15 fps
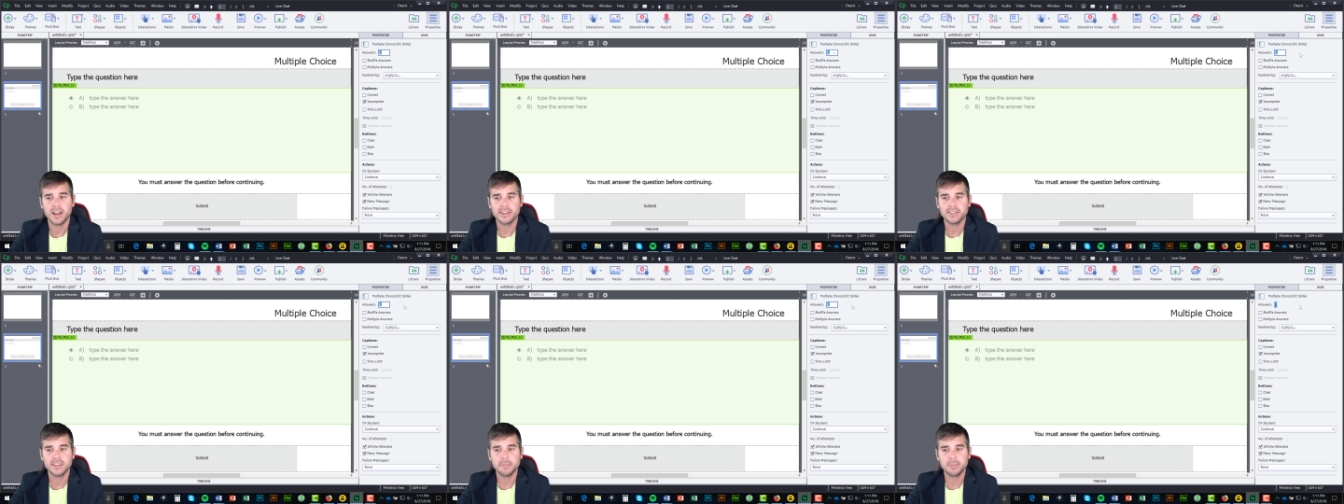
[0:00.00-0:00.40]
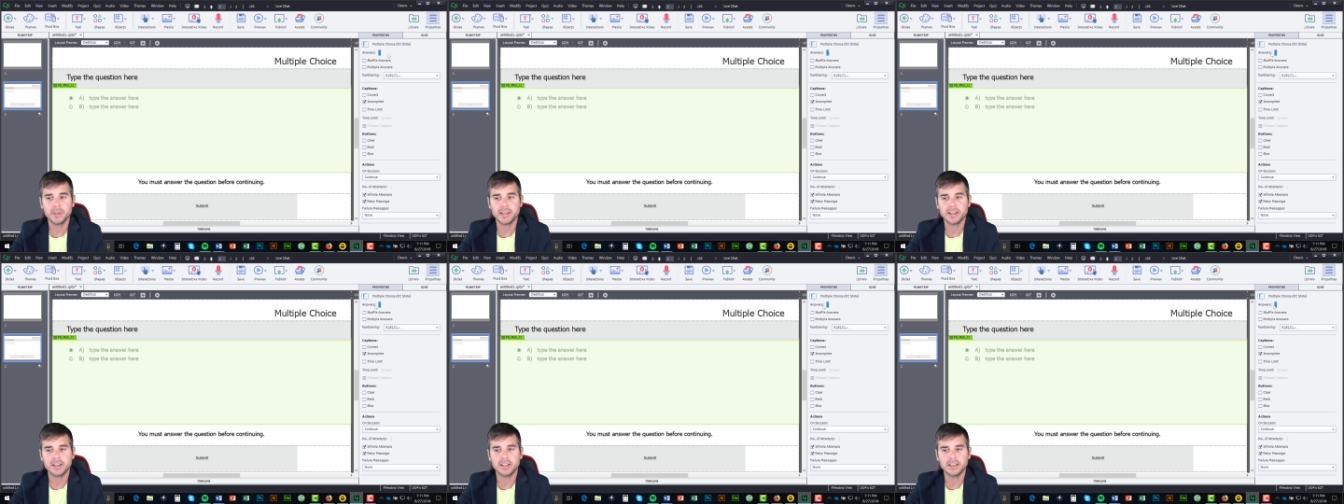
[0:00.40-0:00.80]
I
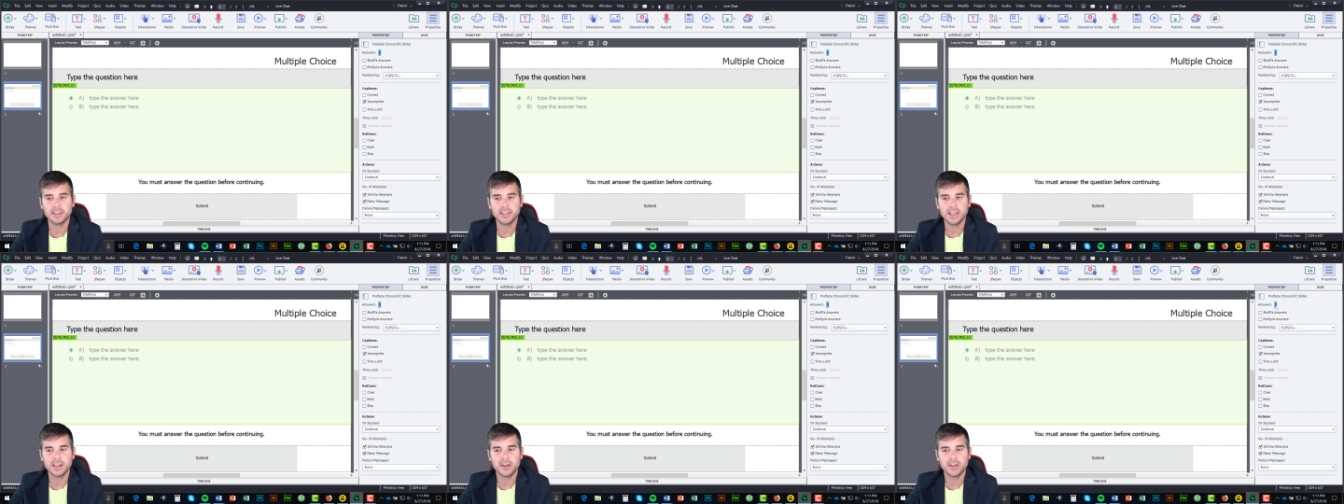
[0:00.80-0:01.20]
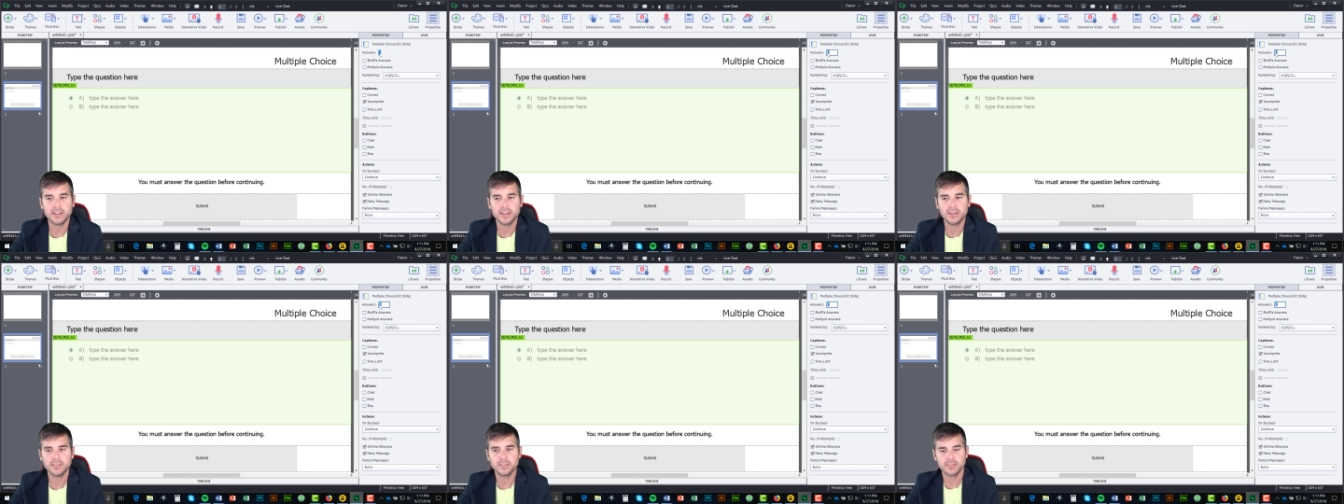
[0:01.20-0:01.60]
simply click
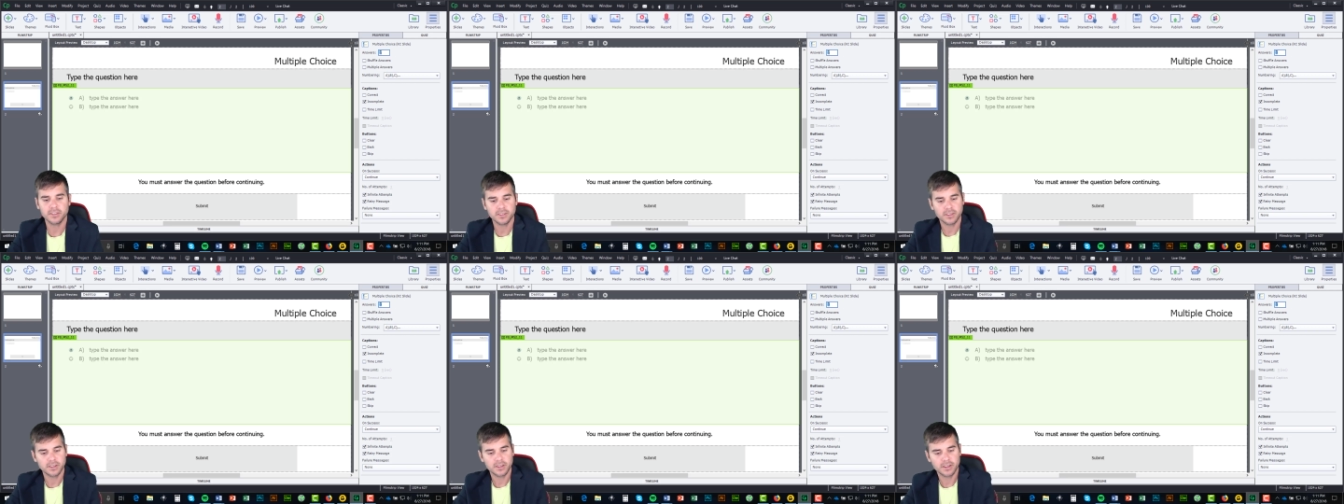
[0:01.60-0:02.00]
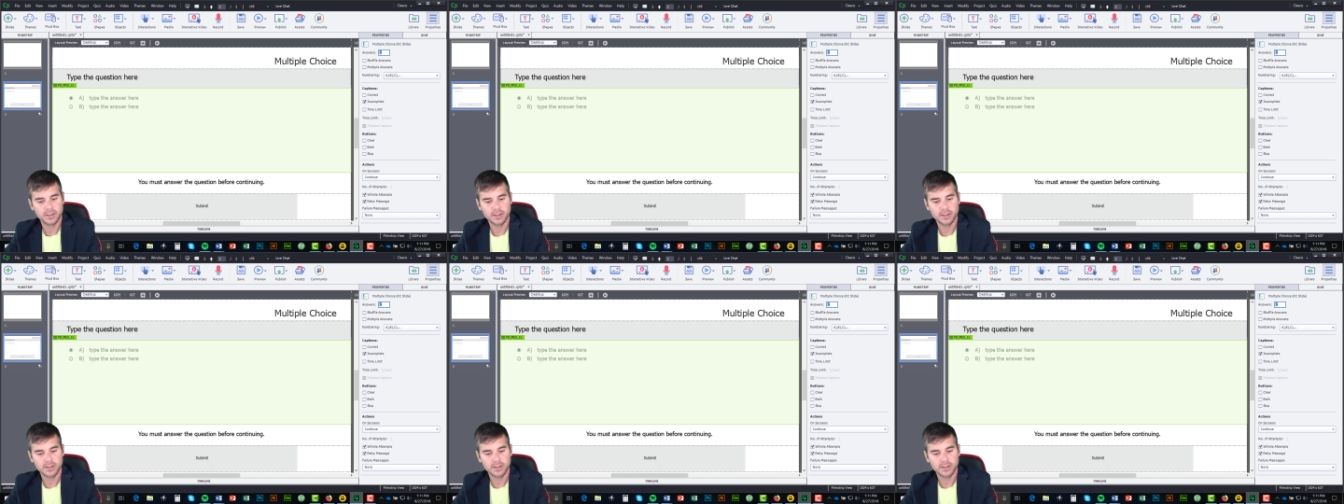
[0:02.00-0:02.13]
on this